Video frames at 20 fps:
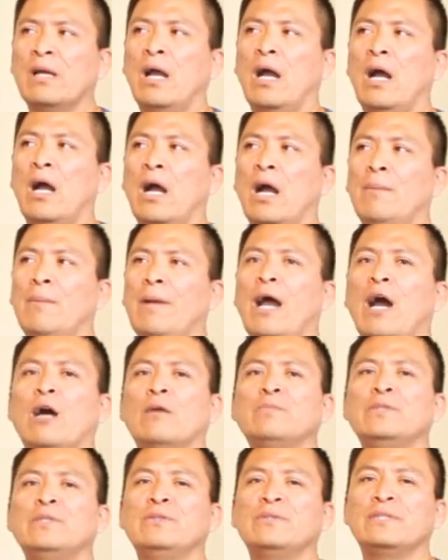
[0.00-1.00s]

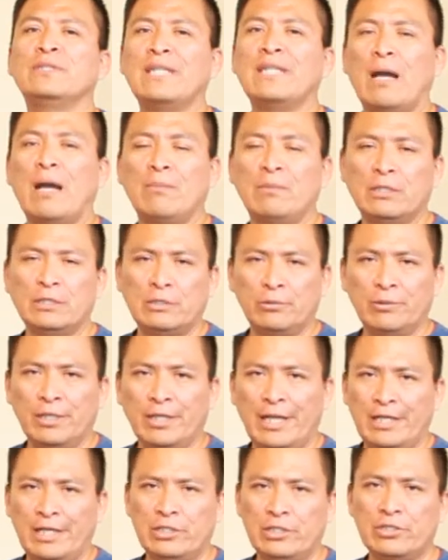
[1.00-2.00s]
helps you establish a
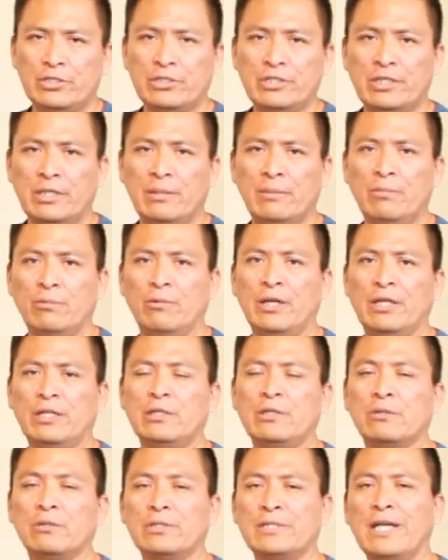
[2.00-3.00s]
relationship
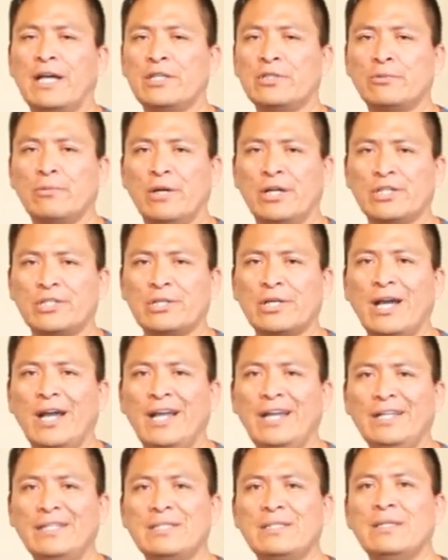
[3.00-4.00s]
with your Sasquatch
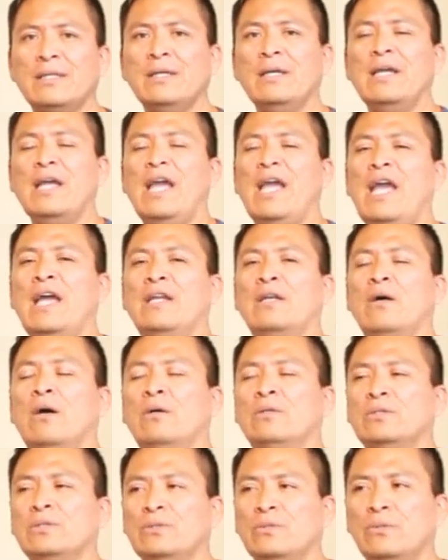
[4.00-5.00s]
guides and
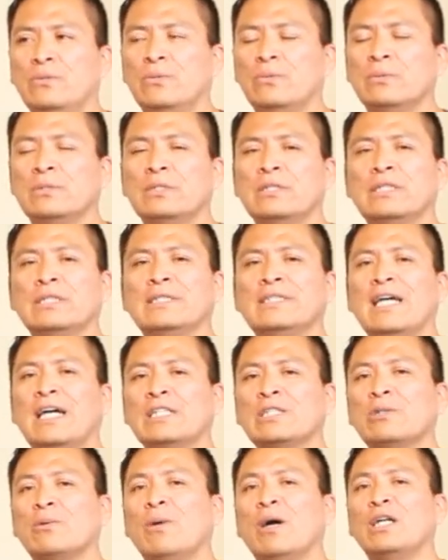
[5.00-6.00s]
also the
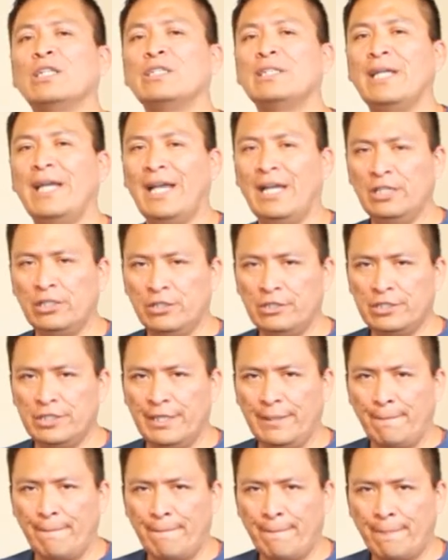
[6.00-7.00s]
Sasquatch
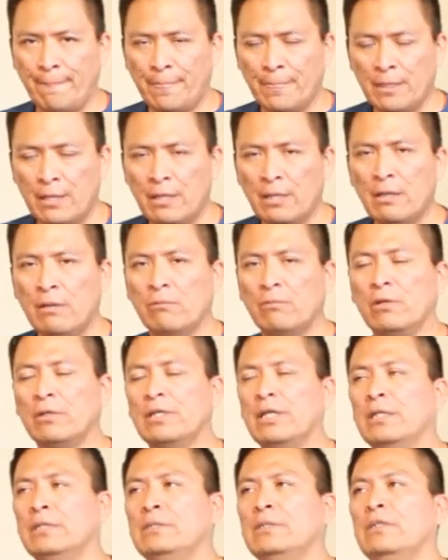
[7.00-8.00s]
energy. We'll
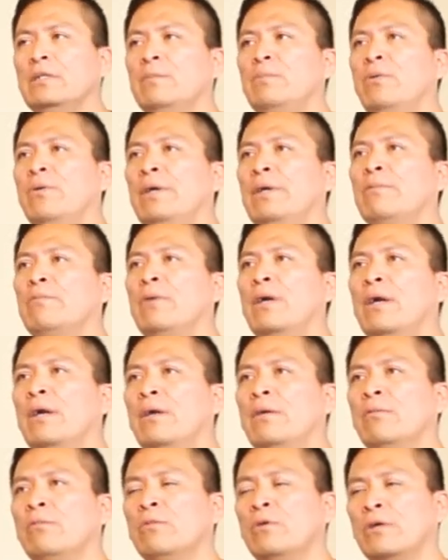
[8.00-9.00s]
get to the point
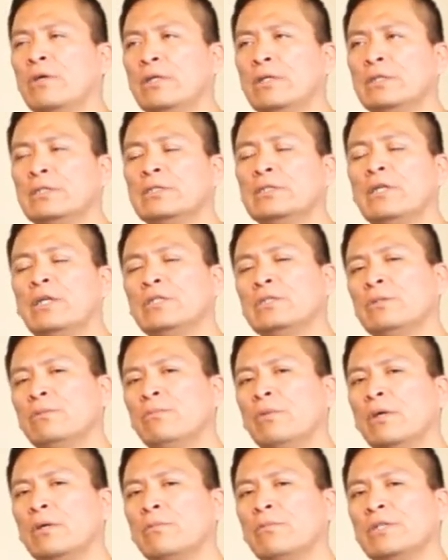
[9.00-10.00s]
where we're going to start to
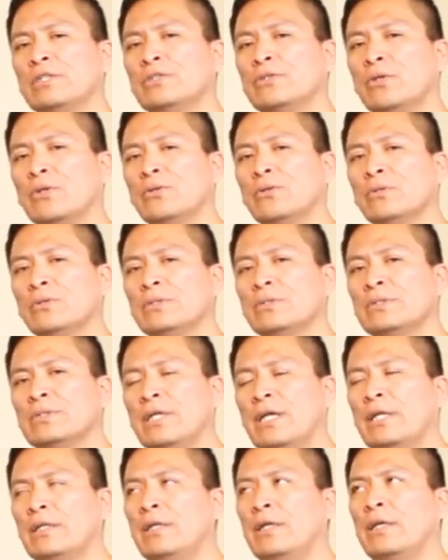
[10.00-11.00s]
work with circles,
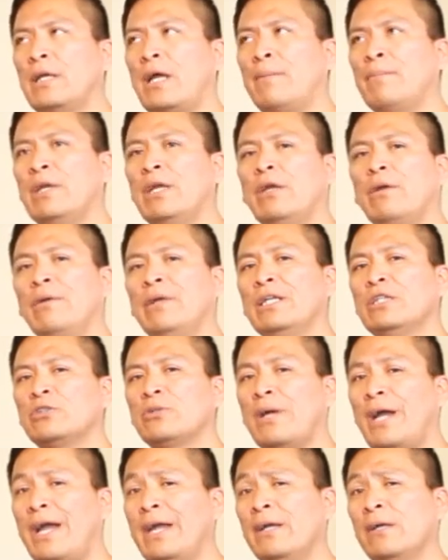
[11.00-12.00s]
and then I'm hearing
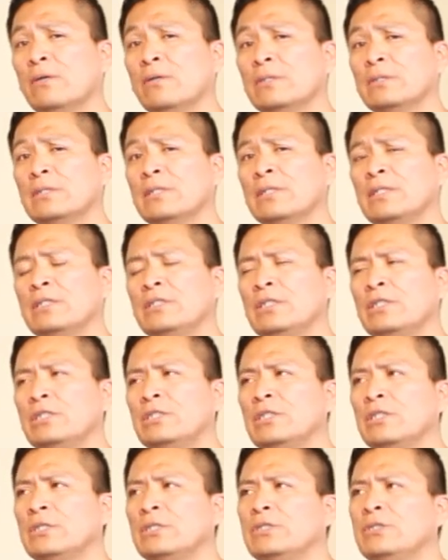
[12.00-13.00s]
triangles in
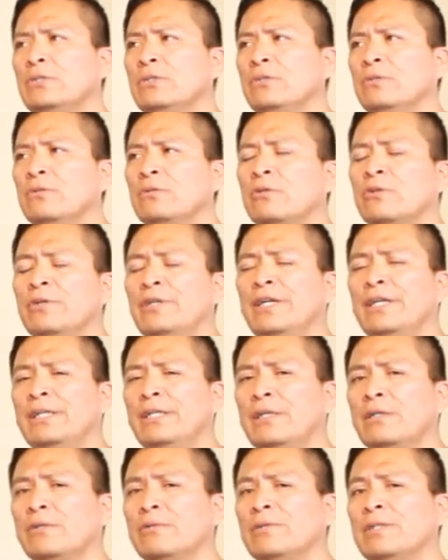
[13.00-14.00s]
addition to
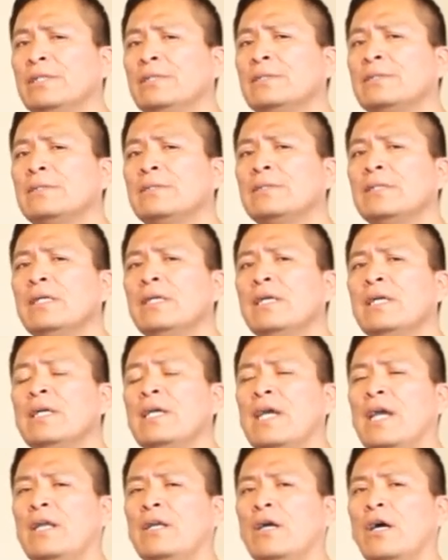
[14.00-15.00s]
creating grids
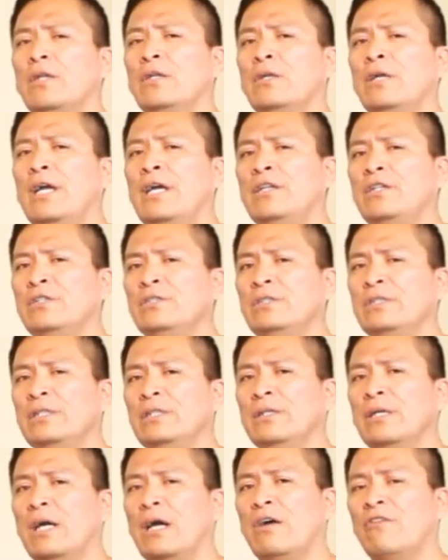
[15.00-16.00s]
and other
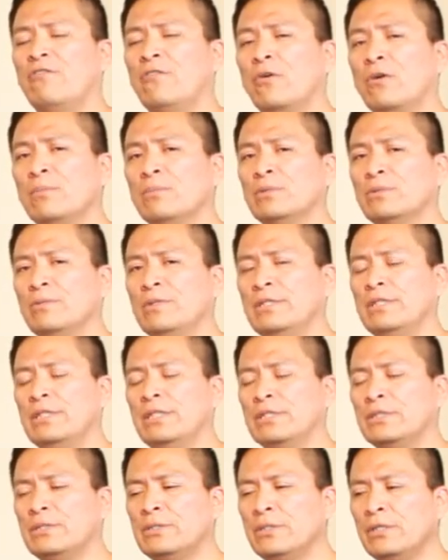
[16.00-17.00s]
energy forms with
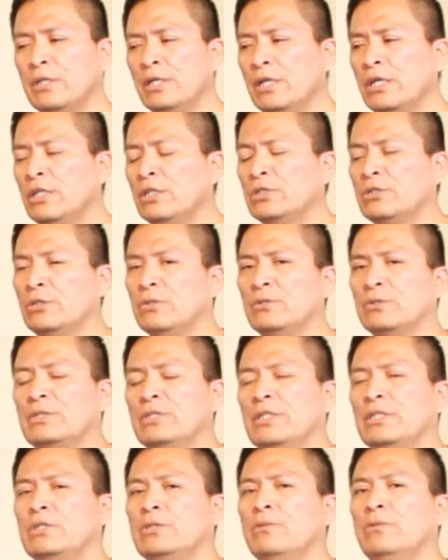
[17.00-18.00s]
this. So
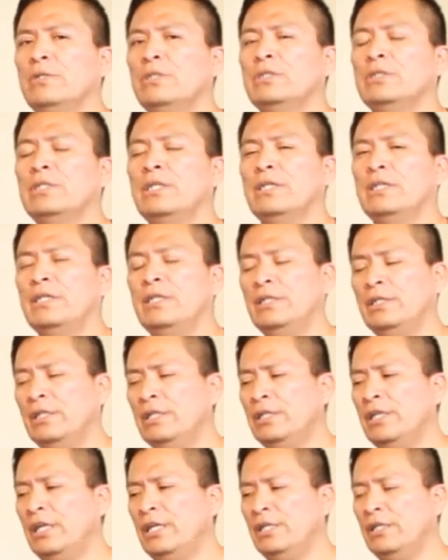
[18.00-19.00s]
Sasquatch had
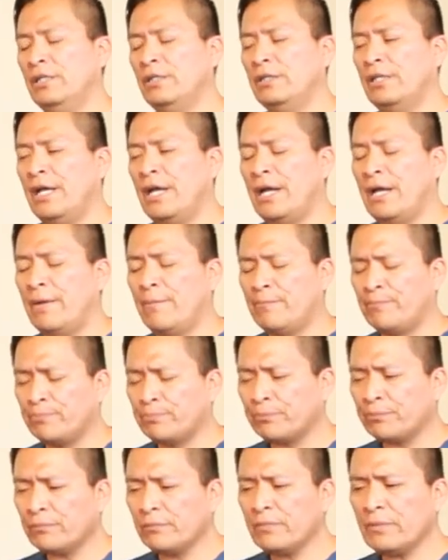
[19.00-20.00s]
indicated
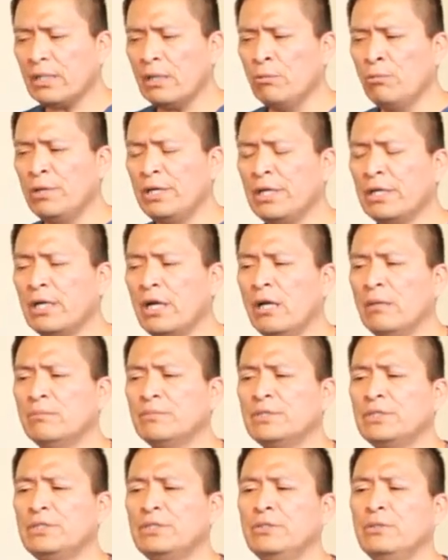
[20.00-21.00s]
that when it
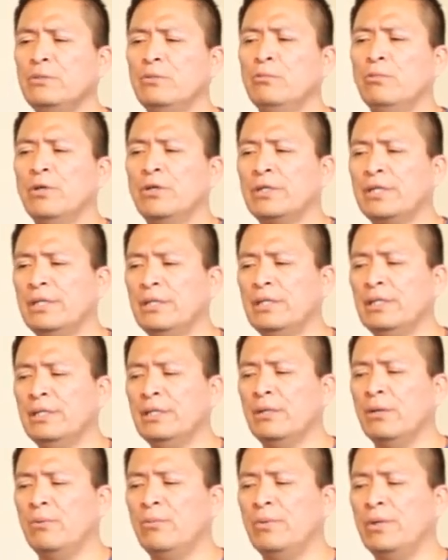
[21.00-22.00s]
comes to
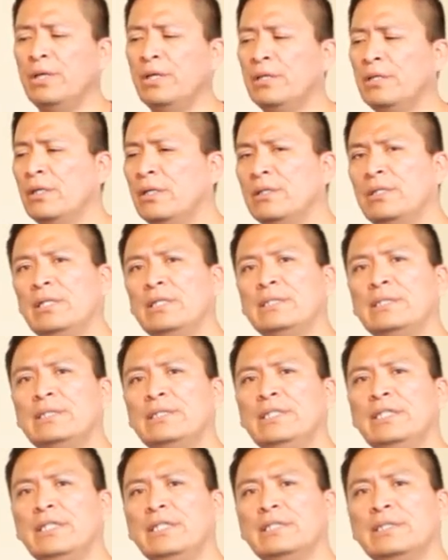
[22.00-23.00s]
working with these
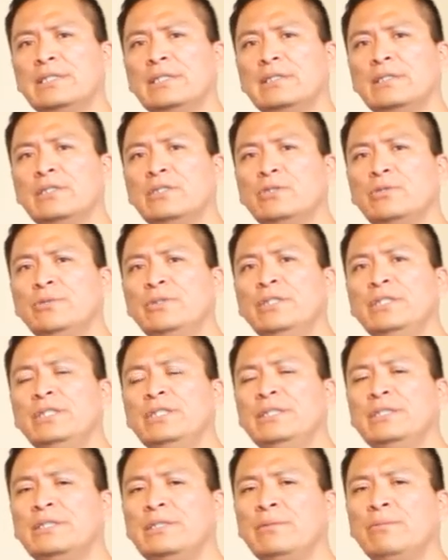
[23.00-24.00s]
sticks and the
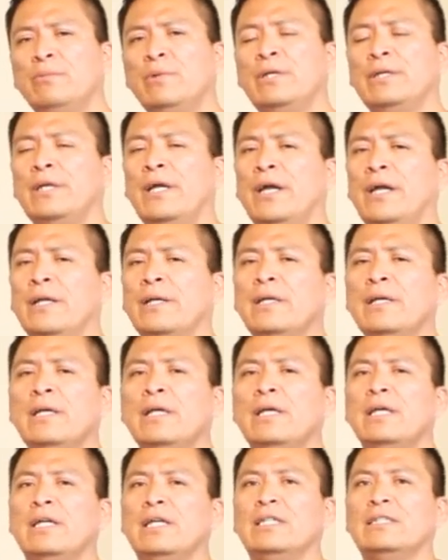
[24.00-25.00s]
trees and whatnot,
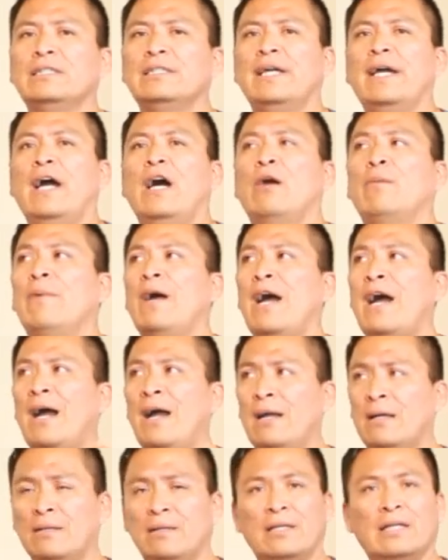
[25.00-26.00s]
it's to help
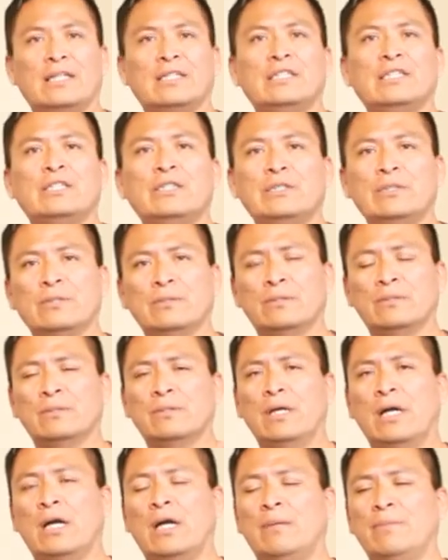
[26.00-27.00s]
add
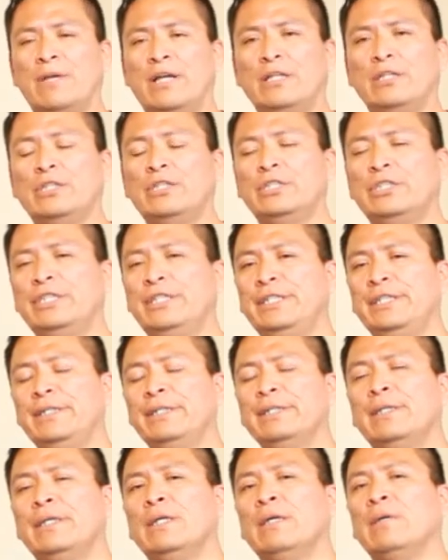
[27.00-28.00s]
additional
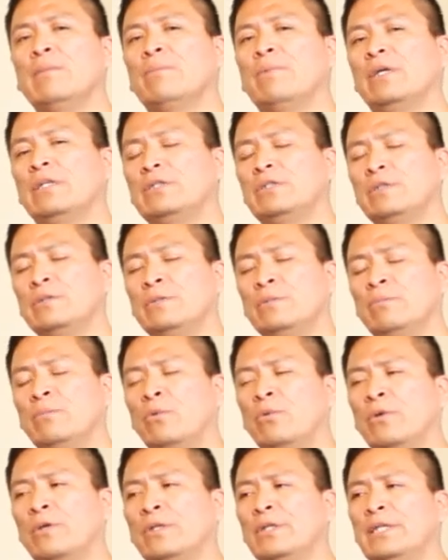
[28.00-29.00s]
energy, but to
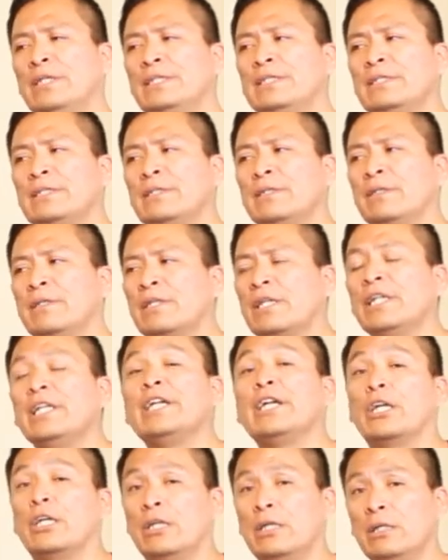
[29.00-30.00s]
more or less
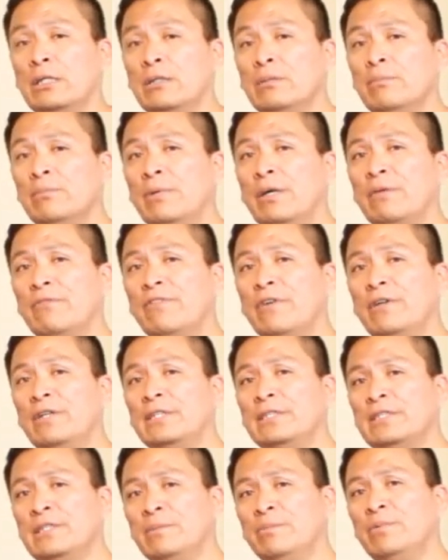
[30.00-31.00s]
clear. But very
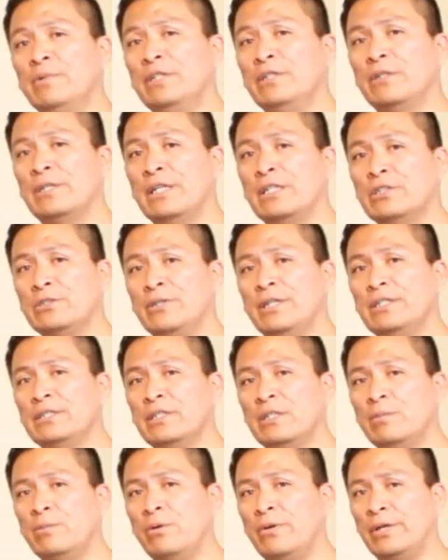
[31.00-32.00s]
simply, you get straight to
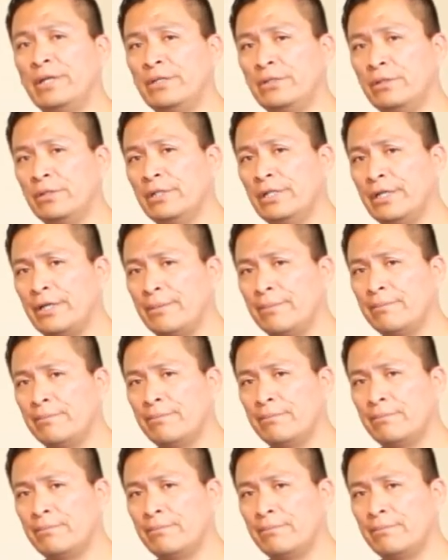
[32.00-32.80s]
the point and you clear.